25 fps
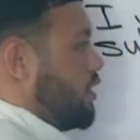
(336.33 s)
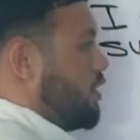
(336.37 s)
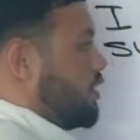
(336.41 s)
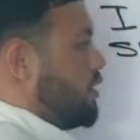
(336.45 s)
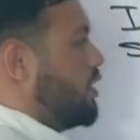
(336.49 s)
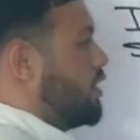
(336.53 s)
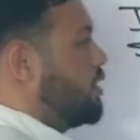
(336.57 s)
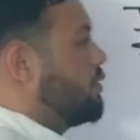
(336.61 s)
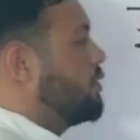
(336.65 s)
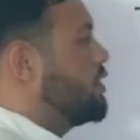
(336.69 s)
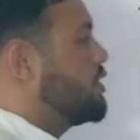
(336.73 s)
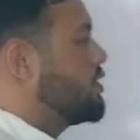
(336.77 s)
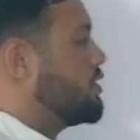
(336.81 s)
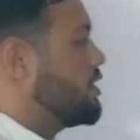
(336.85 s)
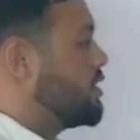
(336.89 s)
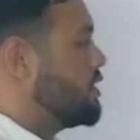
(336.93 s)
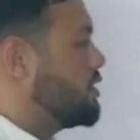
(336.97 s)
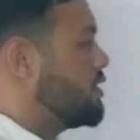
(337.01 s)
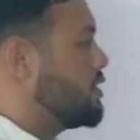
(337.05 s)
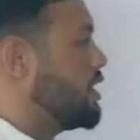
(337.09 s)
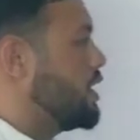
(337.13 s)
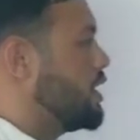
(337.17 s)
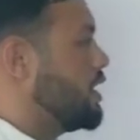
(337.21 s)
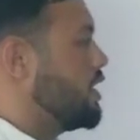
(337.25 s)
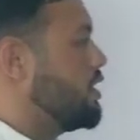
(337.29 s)
Now this is
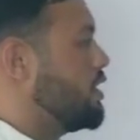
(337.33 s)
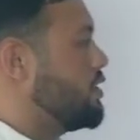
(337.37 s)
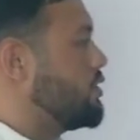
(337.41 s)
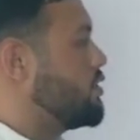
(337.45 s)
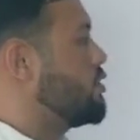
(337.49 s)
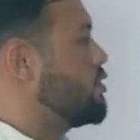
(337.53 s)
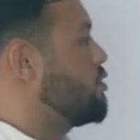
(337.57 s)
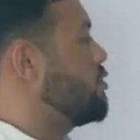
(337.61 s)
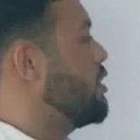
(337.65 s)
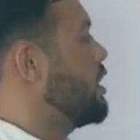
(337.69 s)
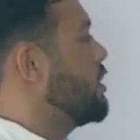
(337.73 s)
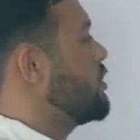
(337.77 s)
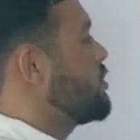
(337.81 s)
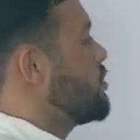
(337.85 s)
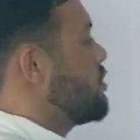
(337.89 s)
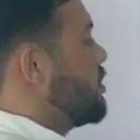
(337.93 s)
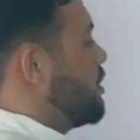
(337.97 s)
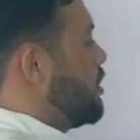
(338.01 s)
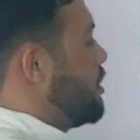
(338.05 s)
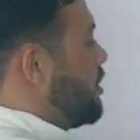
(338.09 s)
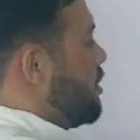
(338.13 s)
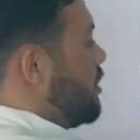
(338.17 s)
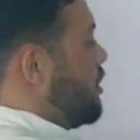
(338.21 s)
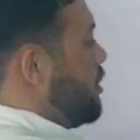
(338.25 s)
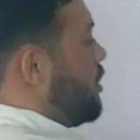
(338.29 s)
the
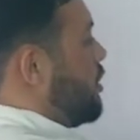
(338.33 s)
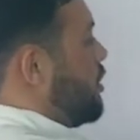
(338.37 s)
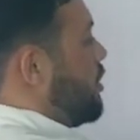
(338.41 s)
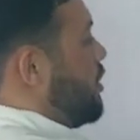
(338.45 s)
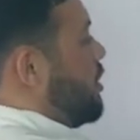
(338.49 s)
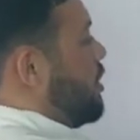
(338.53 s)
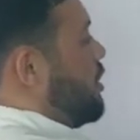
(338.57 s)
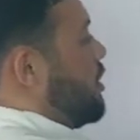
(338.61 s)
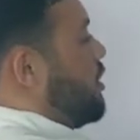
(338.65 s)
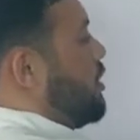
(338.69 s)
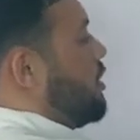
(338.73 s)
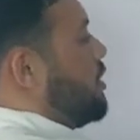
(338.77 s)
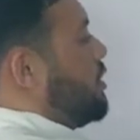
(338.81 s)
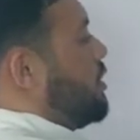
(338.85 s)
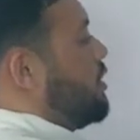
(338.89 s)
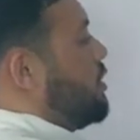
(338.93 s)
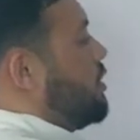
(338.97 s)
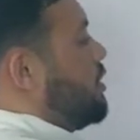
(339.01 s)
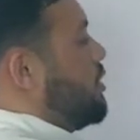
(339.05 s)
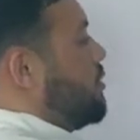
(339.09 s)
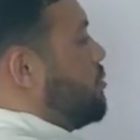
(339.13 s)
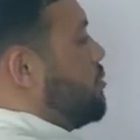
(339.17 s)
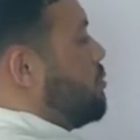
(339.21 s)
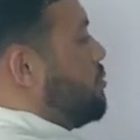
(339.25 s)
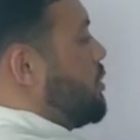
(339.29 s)
structure,
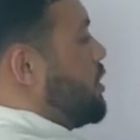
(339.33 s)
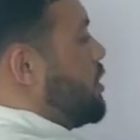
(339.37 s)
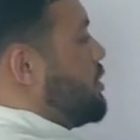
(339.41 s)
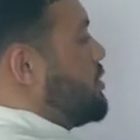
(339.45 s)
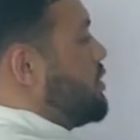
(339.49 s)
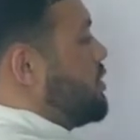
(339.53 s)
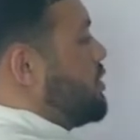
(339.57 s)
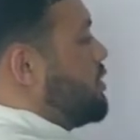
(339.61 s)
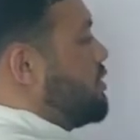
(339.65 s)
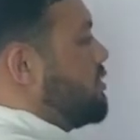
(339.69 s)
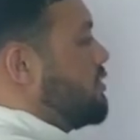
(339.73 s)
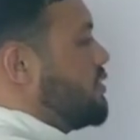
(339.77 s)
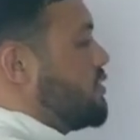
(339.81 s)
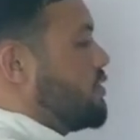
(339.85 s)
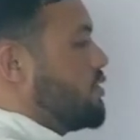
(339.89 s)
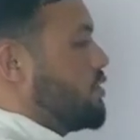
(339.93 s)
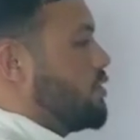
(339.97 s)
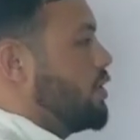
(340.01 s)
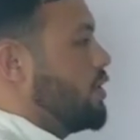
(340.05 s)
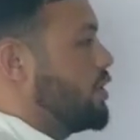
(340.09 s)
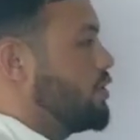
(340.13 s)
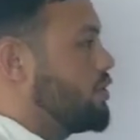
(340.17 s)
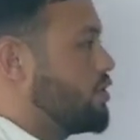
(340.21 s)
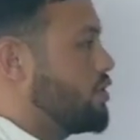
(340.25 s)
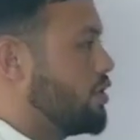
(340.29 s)
the positive
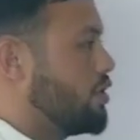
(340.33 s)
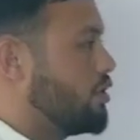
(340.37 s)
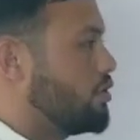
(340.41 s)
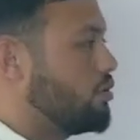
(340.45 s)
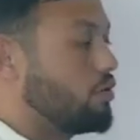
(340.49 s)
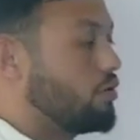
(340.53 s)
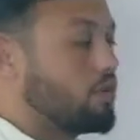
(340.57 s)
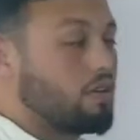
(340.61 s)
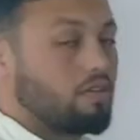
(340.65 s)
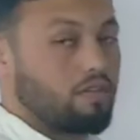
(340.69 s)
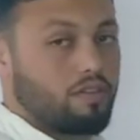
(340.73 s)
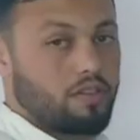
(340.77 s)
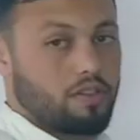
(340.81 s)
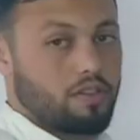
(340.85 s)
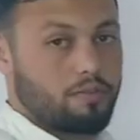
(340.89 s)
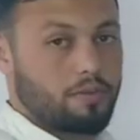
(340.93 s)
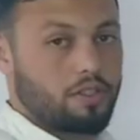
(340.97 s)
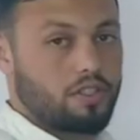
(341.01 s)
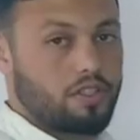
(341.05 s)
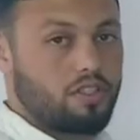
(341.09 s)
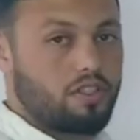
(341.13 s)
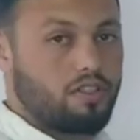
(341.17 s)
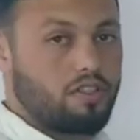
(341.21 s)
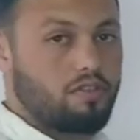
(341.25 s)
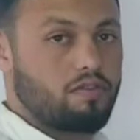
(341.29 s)
structure or
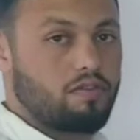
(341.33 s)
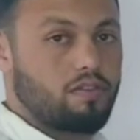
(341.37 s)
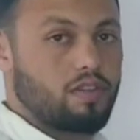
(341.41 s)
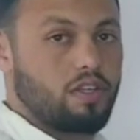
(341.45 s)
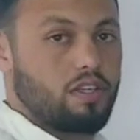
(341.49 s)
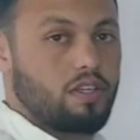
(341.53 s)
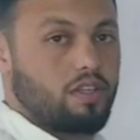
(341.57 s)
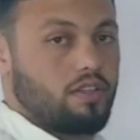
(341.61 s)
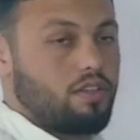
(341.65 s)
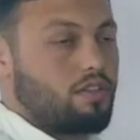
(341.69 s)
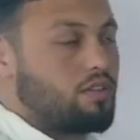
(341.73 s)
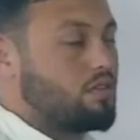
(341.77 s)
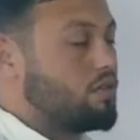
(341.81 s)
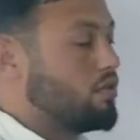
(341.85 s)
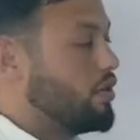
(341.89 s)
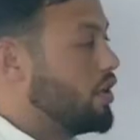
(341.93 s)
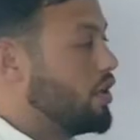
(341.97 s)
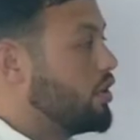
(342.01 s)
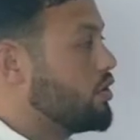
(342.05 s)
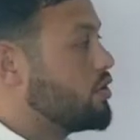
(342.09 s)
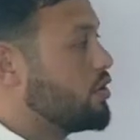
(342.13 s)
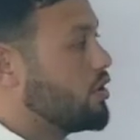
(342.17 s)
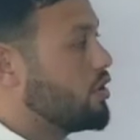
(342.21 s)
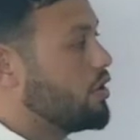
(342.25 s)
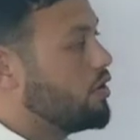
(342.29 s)
affirmative
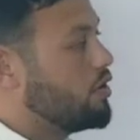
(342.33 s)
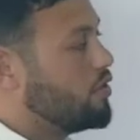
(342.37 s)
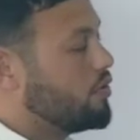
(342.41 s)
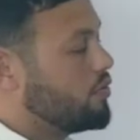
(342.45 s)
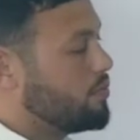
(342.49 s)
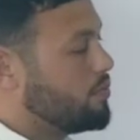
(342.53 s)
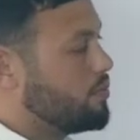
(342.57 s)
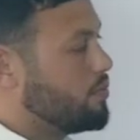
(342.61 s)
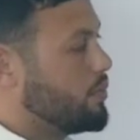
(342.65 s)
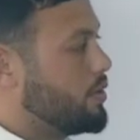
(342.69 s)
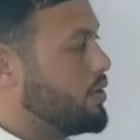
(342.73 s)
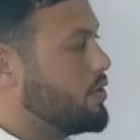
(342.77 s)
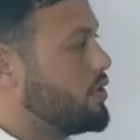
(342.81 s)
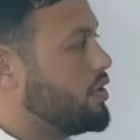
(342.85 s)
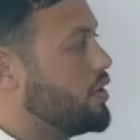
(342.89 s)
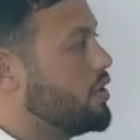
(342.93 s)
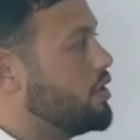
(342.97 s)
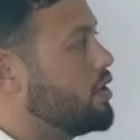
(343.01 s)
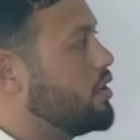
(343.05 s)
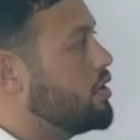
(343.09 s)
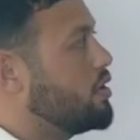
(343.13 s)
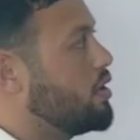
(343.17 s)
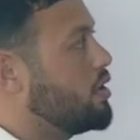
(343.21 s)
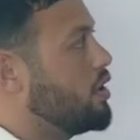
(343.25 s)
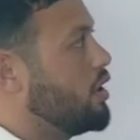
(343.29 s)
structure of
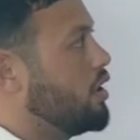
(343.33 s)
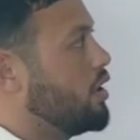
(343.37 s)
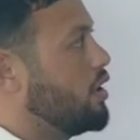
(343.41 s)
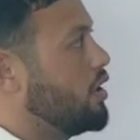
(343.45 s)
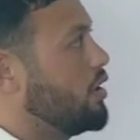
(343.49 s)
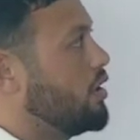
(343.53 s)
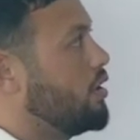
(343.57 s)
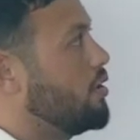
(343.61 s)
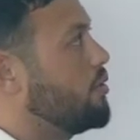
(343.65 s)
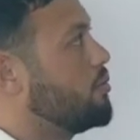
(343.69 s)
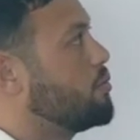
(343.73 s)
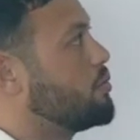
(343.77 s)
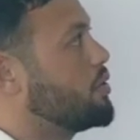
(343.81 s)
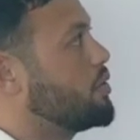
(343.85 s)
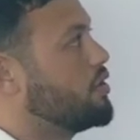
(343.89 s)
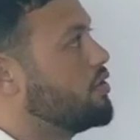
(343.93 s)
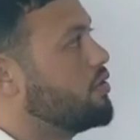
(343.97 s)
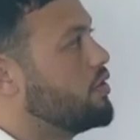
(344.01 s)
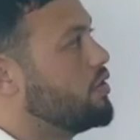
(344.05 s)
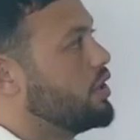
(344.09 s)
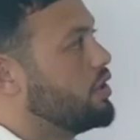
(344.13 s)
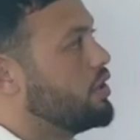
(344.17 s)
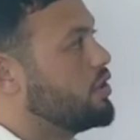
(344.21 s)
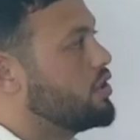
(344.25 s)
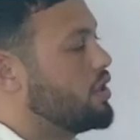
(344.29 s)
present
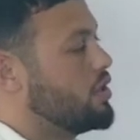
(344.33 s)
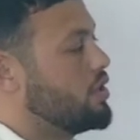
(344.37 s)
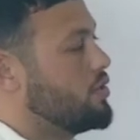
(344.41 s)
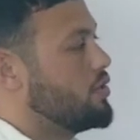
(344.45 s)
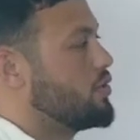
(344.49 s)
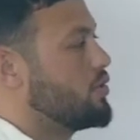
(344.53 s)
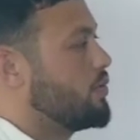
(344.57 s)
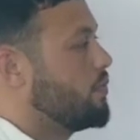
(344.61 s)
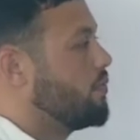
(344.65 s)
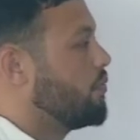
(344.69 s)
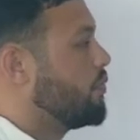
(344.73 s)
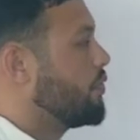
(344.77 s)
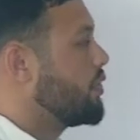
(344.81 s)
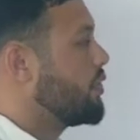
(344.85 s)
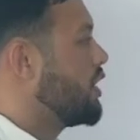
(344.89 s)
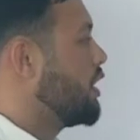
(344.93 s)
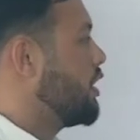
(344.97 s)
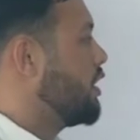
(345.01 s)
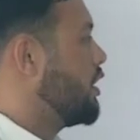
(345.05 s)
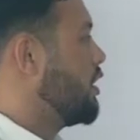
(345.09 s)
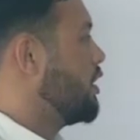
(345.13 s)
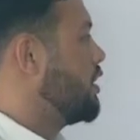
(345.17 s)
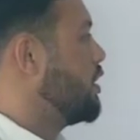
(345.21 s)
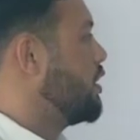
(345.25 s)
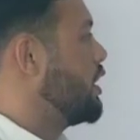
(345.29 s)
perfect tense.
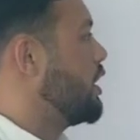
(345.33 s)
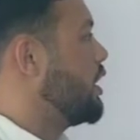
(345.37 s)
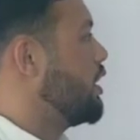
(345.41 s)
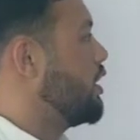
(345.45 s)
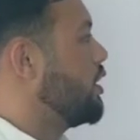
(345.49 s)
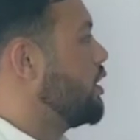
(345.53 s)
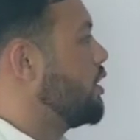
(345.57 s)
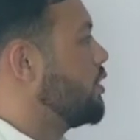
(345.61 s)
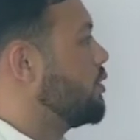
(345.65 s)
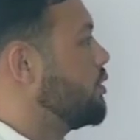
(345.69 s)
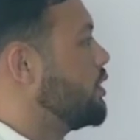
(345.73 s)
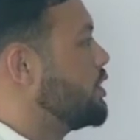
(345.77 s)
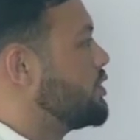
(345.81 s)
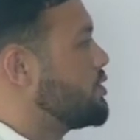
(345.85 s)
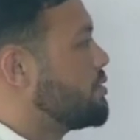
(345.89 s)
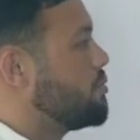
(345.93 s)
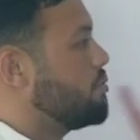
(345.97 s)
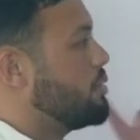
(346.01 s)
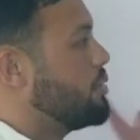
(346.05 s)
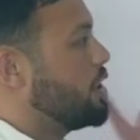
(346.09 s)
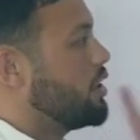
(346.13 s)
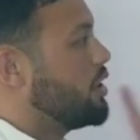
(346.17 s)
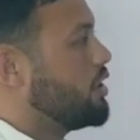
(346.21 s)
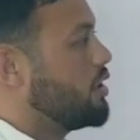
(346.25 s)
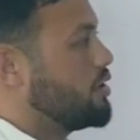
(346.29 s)
Now let's
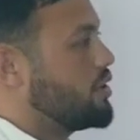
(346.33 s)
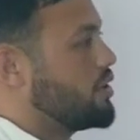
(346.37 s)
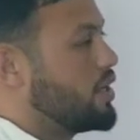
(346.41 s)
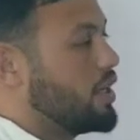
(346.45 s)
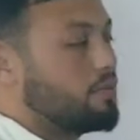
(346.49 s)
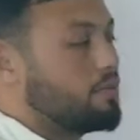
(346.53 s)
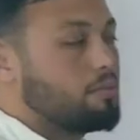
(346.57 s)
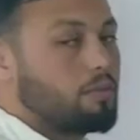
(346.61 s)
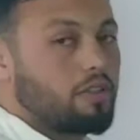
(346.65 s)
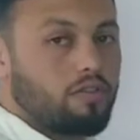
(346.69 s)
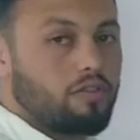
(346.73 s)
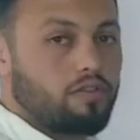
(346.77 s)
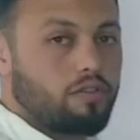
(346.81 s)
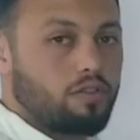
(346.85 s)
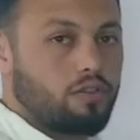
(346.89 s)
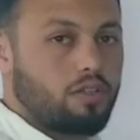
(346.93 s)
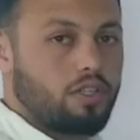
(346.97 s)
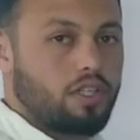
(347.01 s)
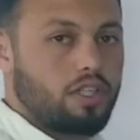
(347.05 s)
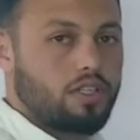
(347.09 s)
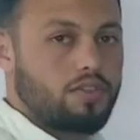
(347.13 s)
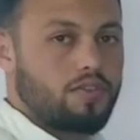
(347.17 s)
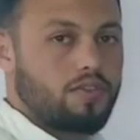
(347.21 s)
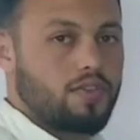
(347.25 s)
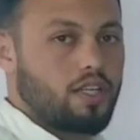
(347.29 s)
make example for
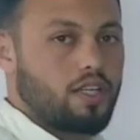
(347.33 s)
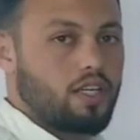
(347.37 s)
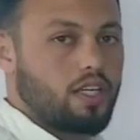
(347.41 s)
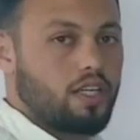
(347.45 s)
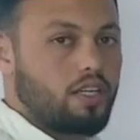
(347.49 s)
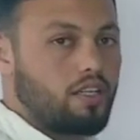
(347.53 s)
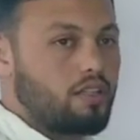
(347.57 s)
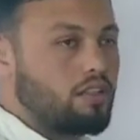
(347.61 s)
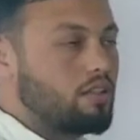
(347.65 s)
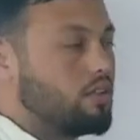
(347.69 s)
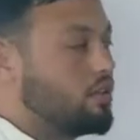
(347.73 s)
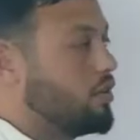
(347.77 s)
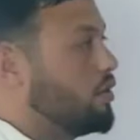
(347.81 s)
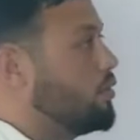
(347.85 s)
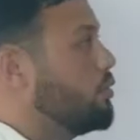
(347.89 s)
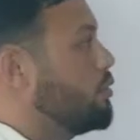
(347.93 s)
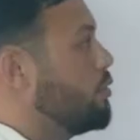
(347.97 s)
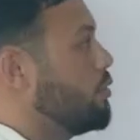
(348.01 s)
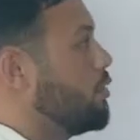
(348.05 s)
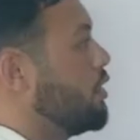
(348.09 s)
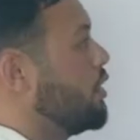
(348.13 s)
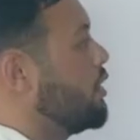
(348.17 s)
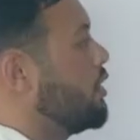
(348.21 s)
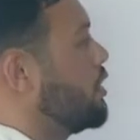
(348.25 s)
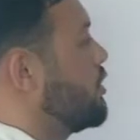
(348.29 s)
this and we
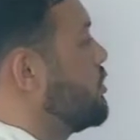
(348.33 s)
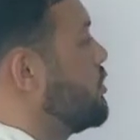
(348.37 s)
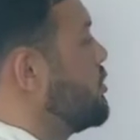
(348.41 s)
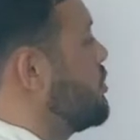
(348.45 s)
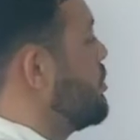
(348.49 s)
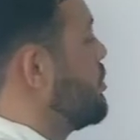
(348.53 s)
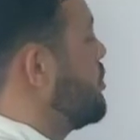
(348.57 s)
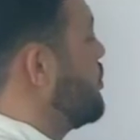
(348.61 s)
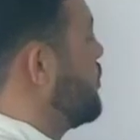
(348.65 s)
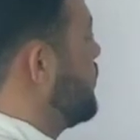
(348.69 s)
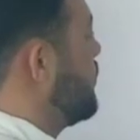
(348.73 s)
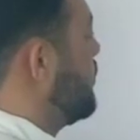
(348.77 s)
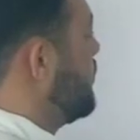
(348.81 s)
will continue.